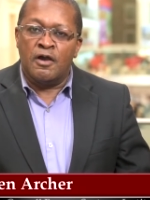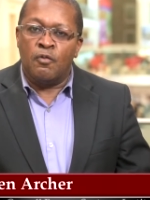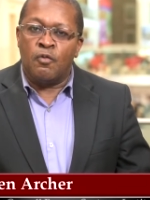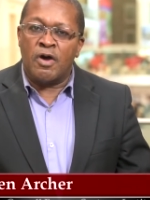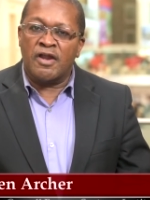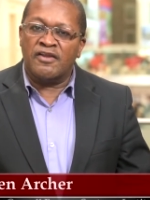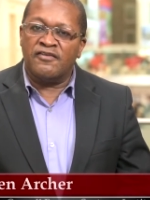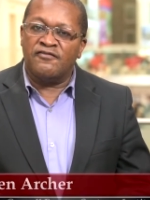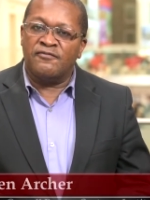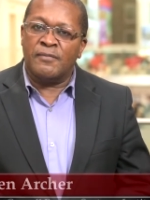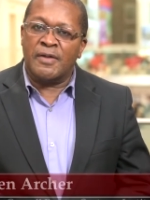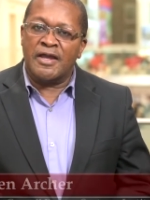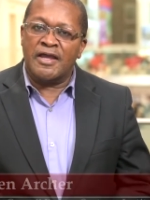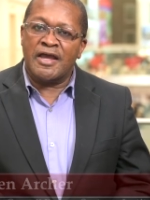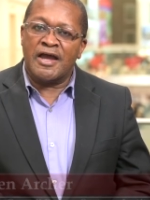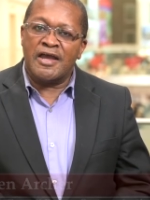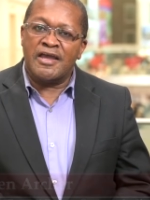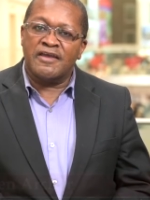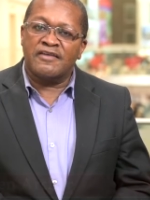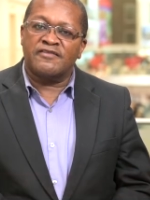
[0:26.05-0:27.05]
One of my
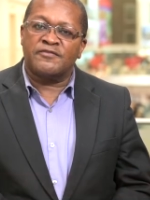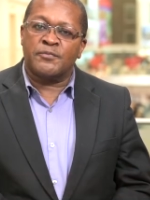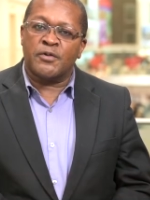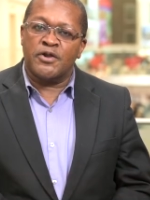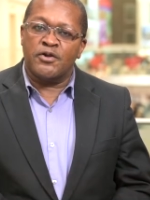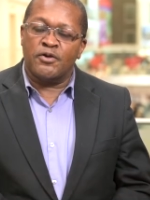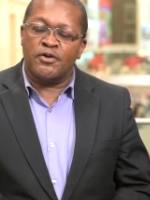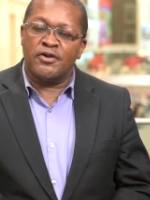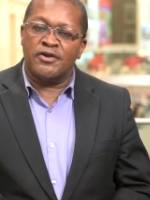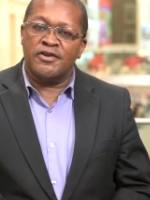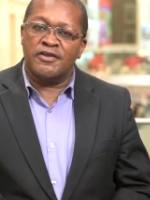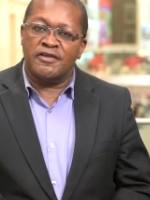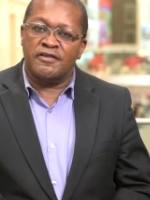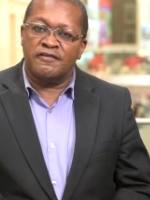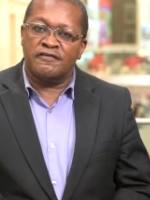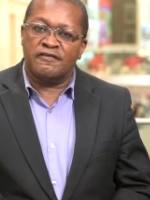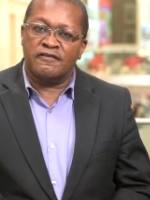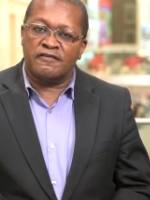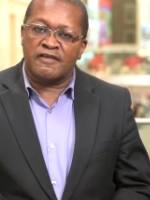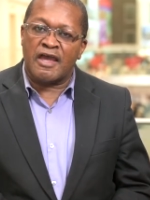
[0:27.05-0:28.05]
highest
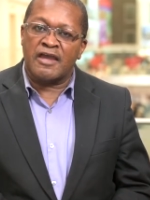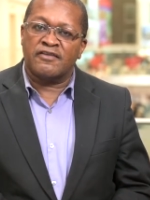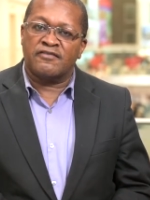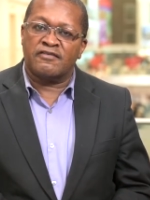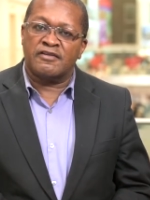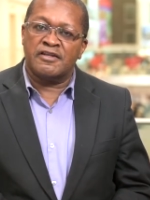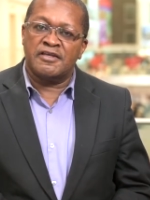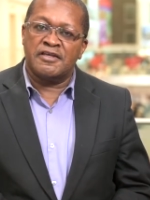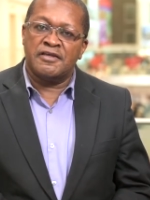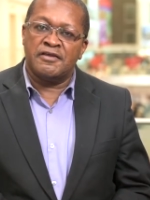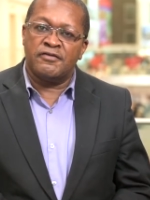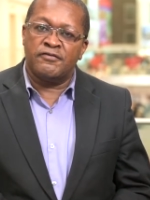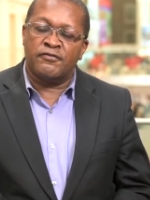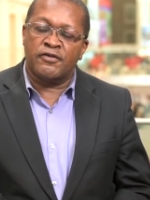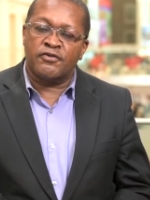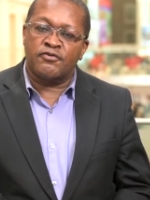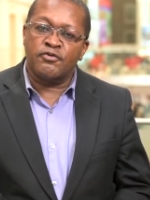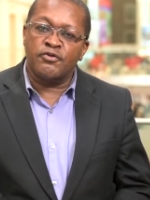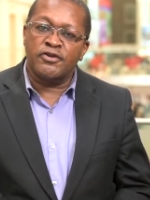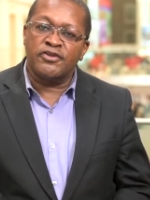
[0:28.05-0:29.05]
priorities is actually
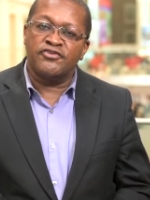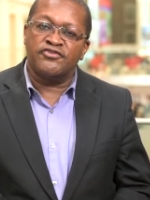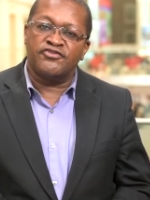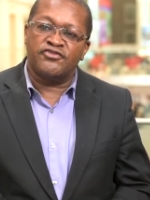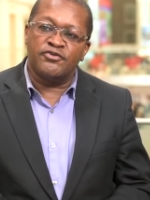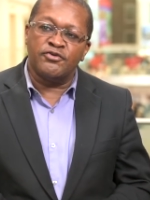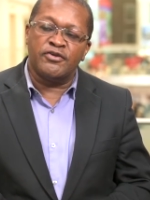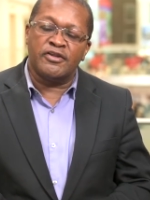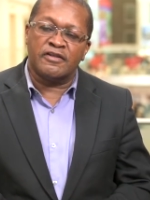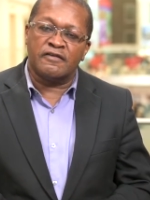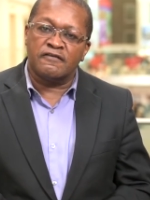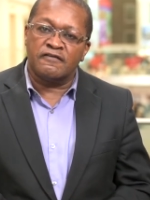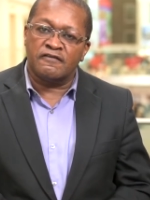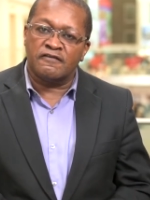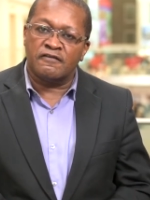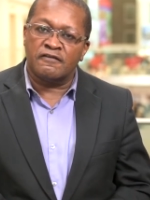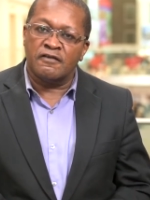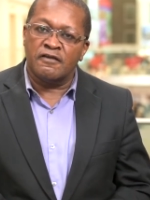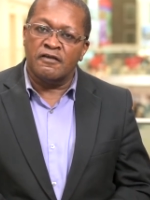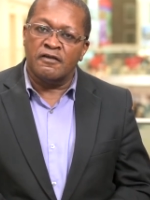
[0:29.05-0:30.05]
recruiting
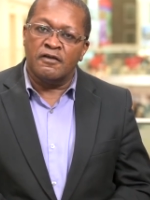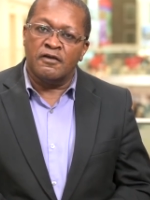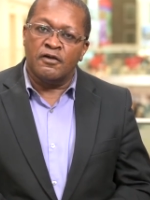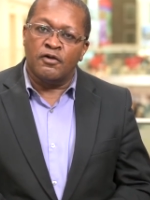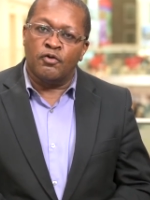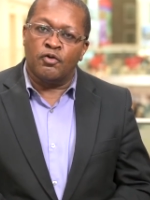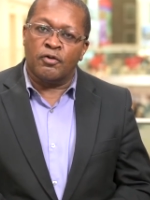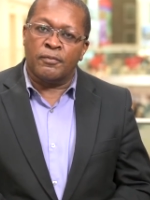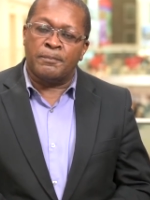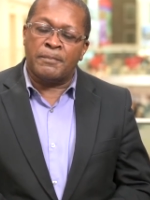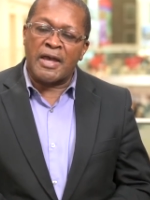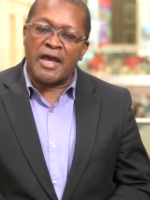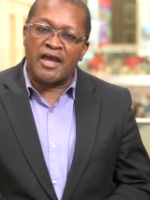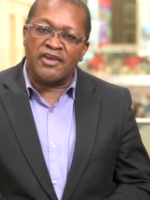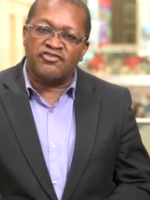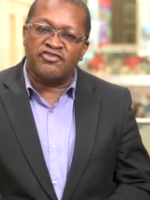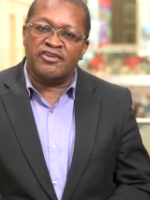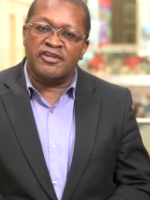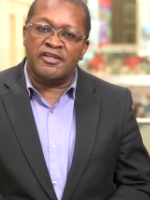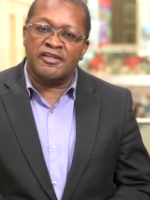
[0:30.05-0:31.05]
students who are
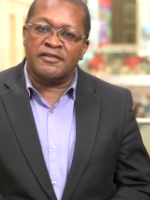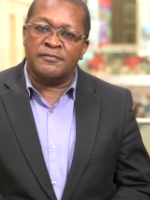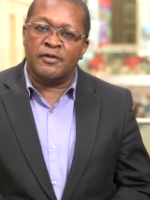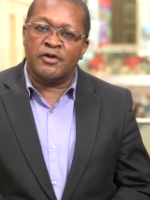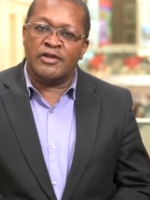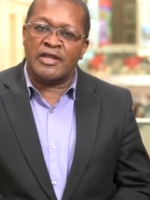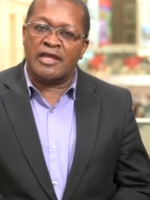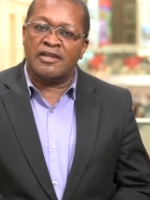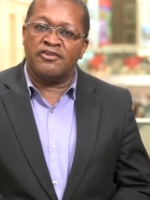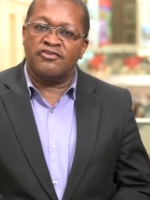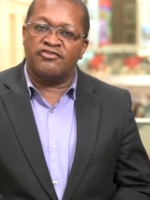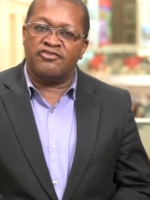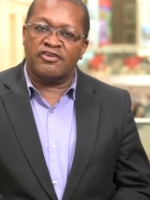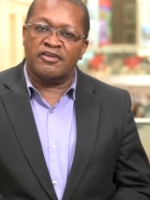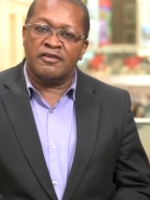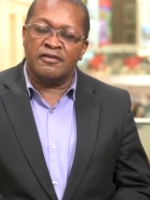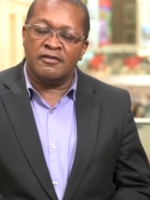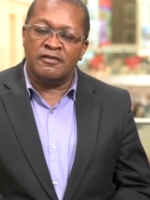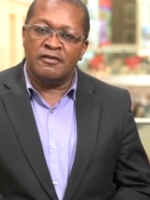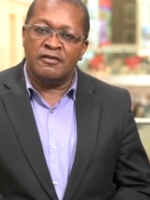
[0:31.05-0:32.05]
passionate about
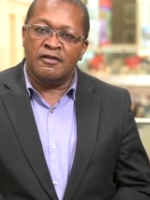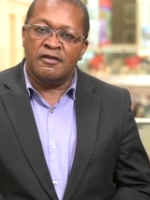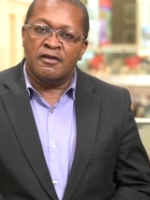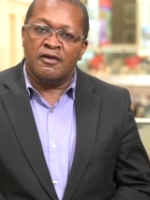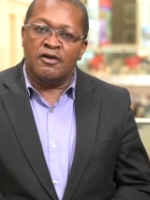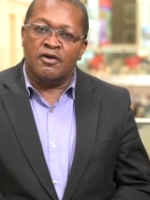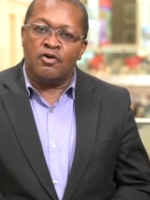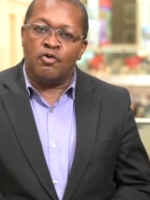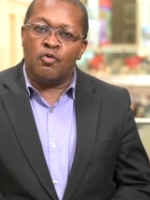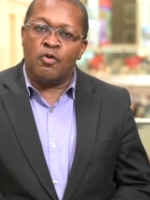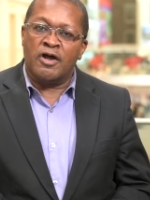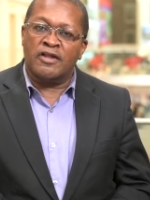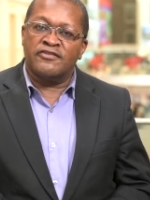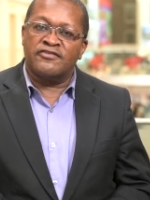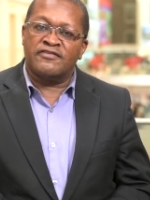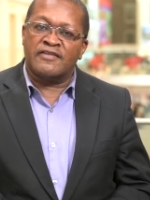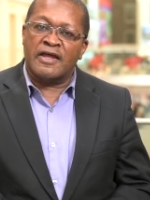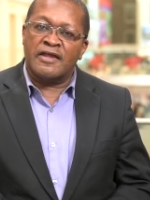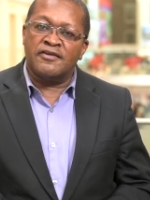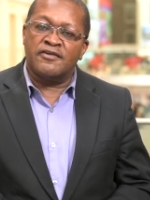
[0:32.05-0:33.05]
energy, who
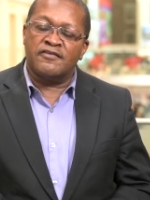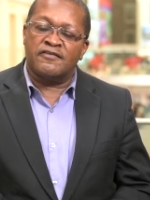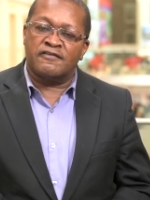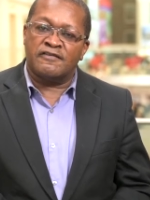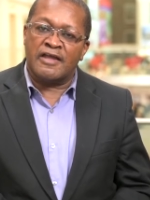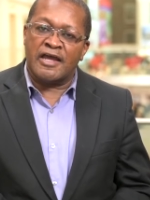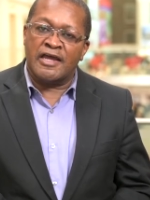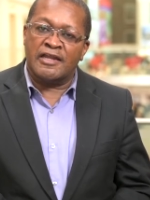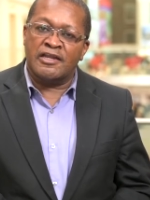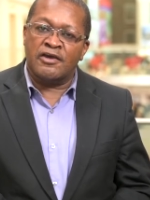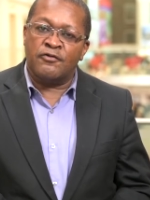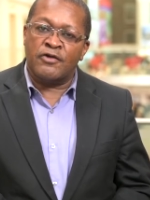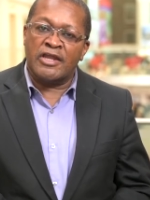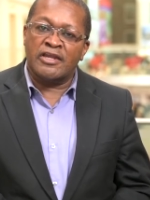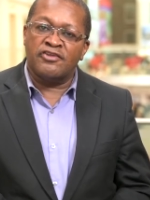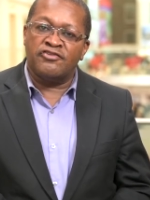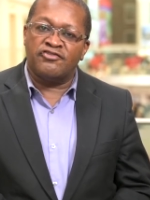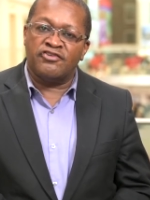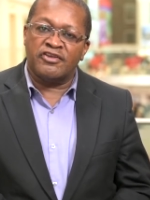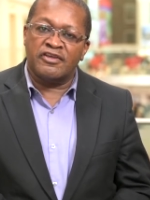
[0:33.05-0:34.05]
wants to understand how
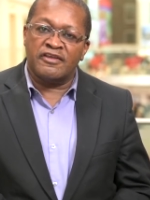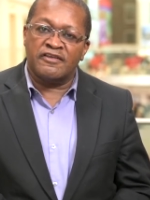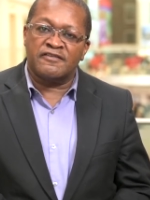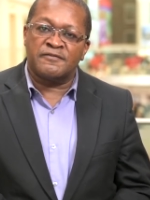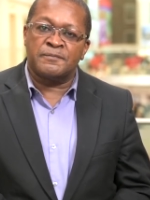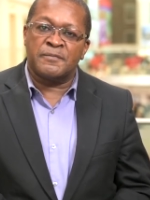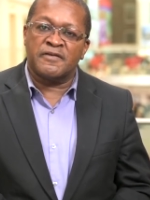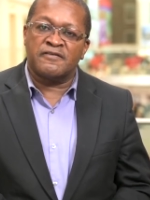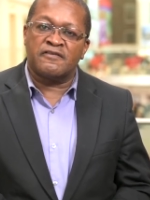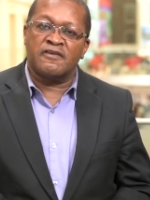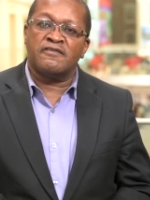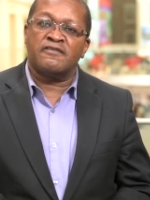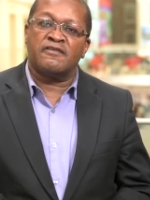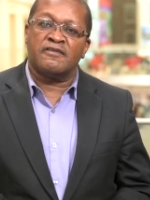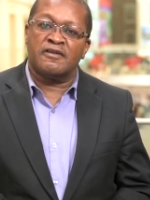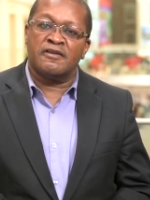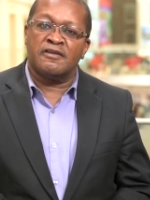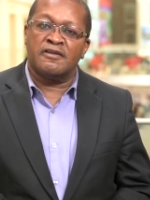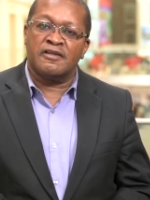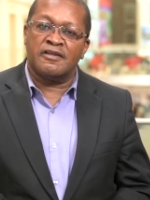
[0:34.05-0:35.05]
energy is
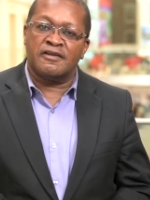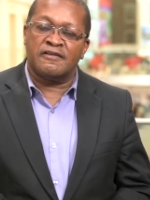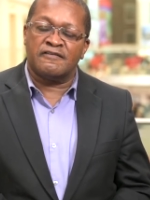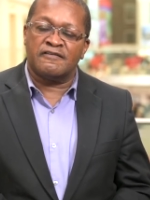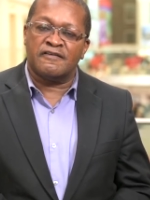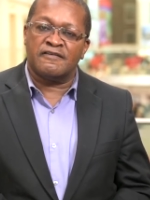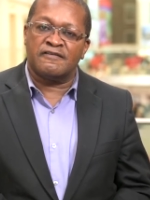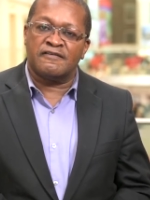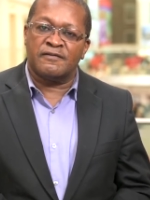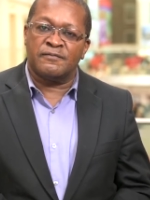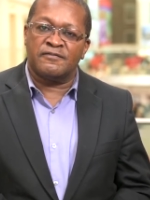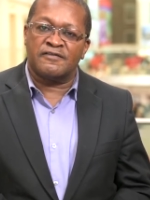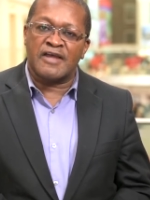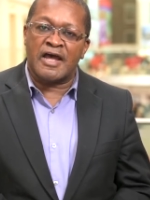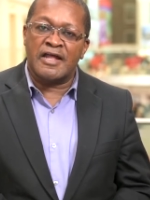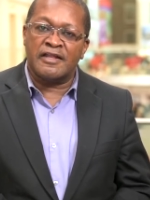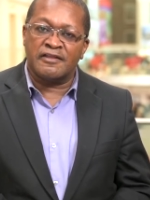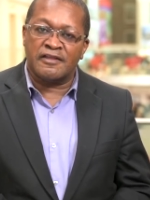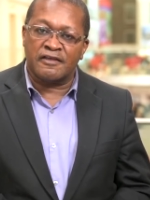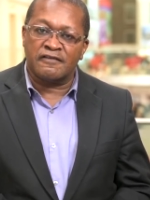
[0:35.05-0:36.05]
positioned in a systems
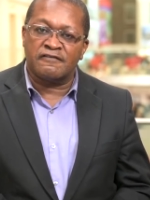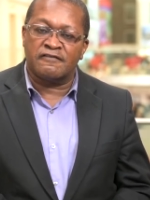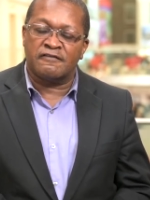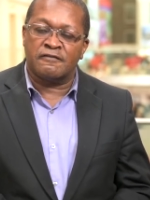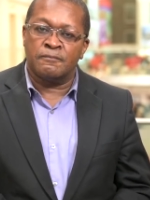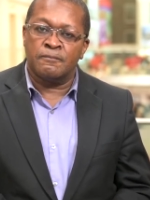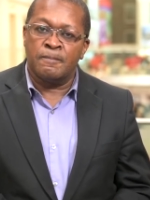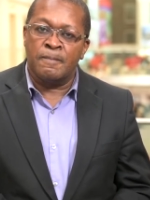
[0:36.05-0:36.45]
context.